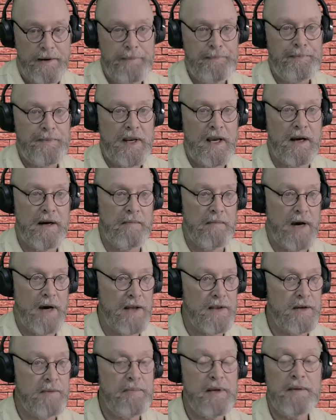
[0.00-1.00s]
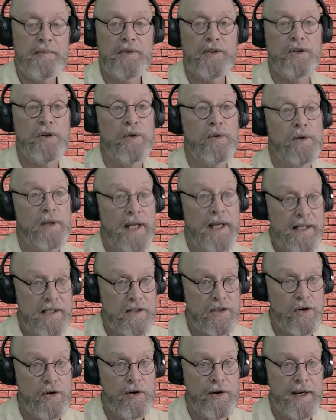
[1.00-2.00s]
Other people don't like
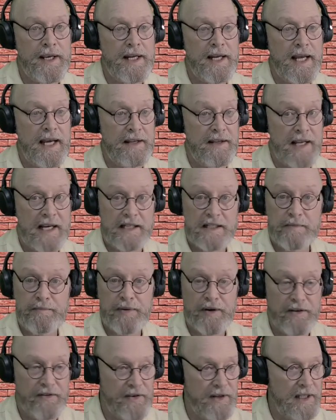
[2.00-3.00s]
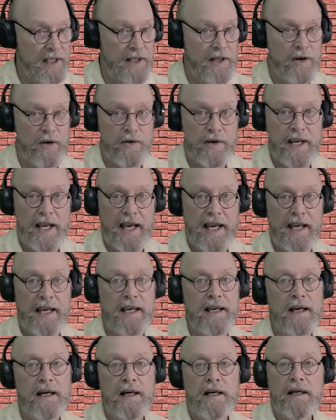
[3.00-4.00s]
scoring, and that's perfectly
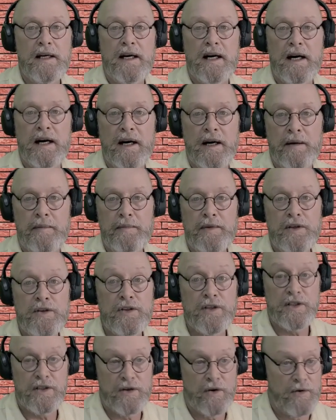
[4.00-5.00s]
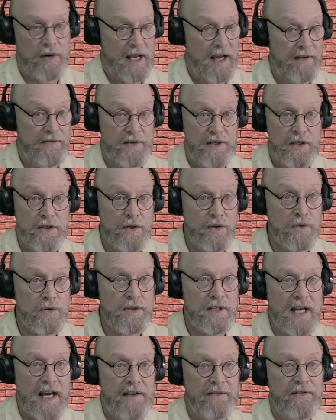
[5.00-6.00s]
okay. You just don't have to use
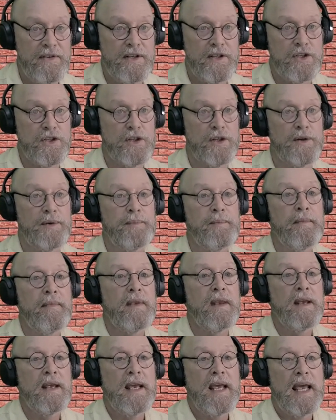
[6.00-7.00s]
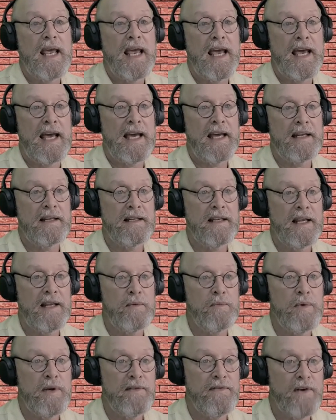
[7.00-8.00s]
that feature. And then
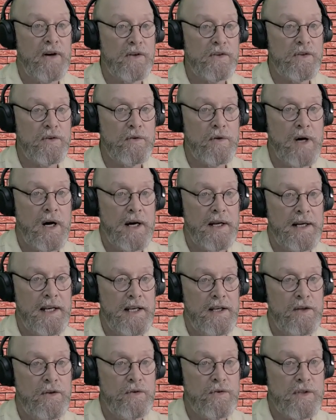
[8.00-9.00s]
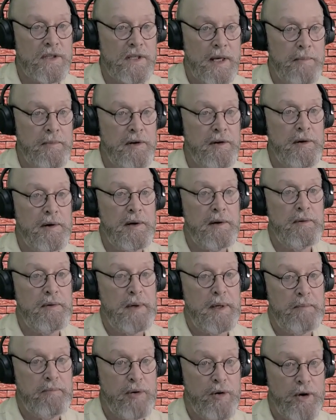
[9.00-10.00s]
we've also got a new summary
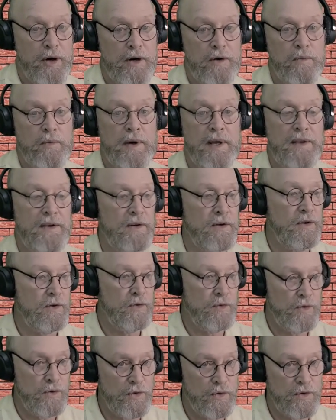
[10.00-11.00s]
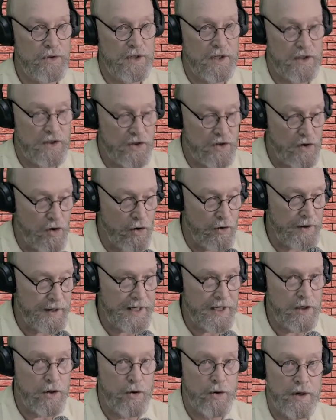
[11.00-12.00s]
report, whether you use the
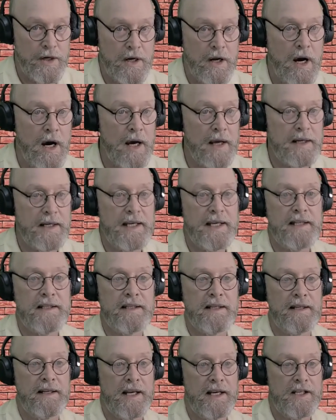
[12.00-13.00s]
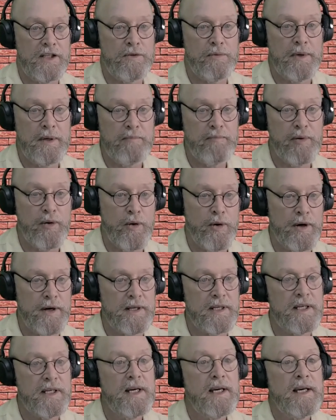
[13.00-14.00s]
scoring or not. It's a nice
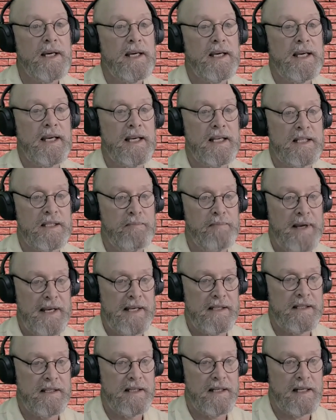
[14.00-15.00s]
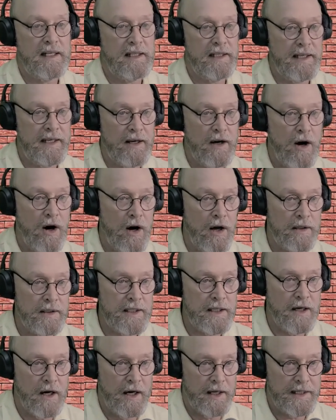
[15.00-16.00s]
report. It's basically all the
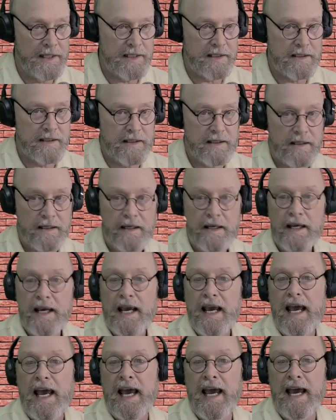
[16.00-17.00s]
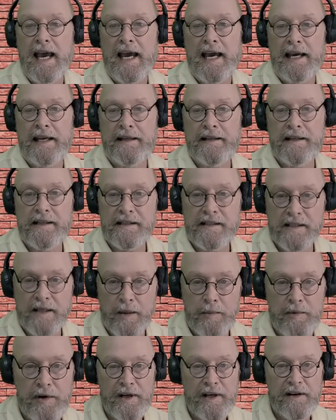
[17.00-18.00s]
audits and the
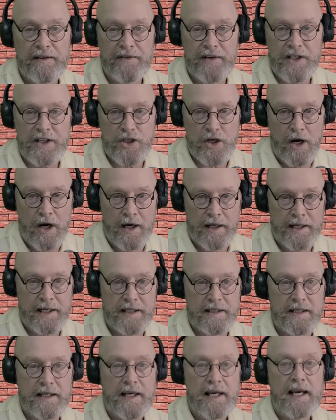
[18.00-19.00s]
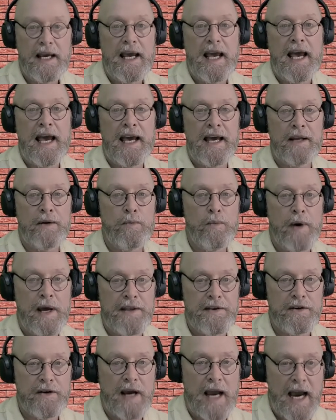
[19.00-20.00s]
summary each audit and
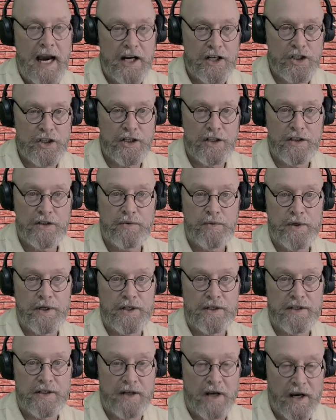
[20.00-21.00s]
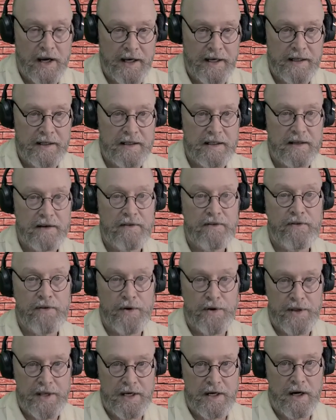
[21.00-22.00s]
whether actions were assigned
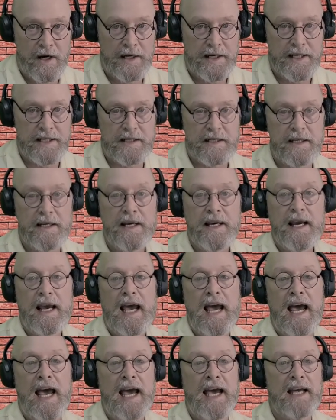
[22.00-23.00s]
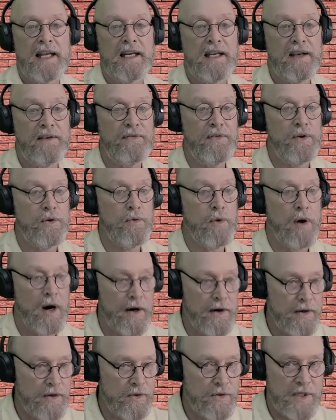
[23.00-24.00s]
for the audit. And if you are
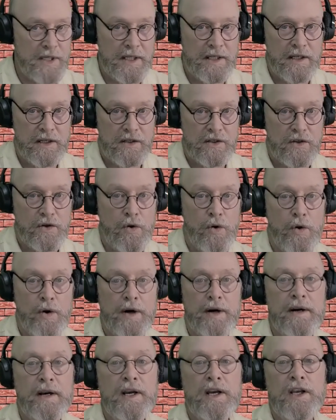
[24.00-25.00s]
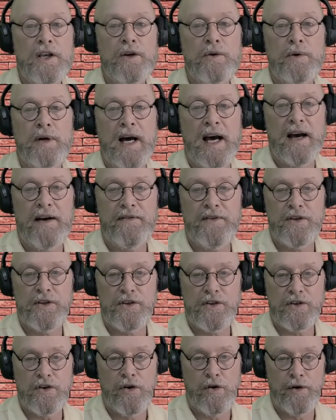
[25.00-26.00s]
using the score, you will have your
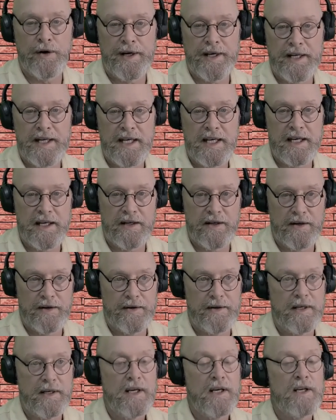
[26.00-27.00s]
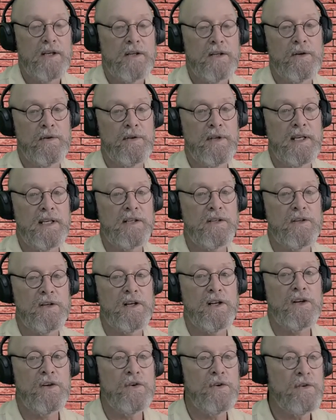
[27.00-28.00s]
scoring here. So these are
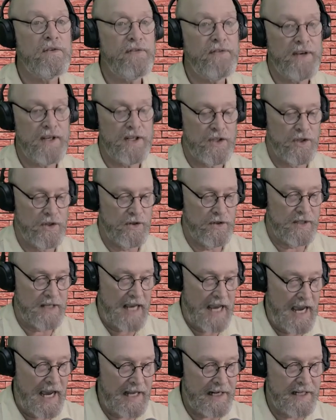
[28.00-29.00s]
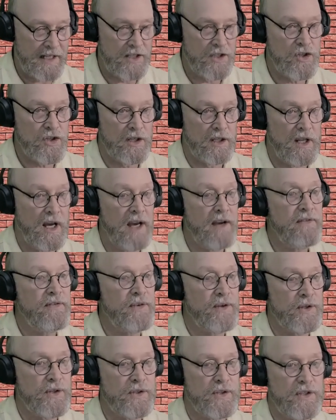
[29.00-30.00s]
the new features added July
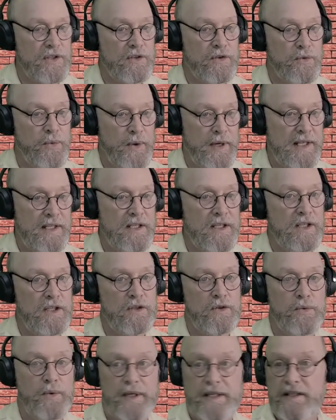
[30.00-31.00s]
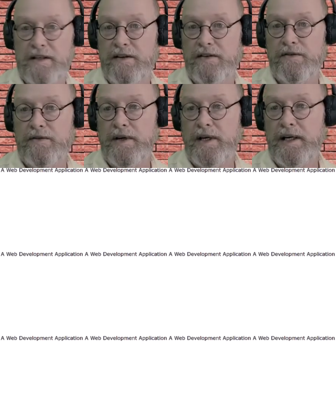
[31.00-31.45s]
1st, 2023.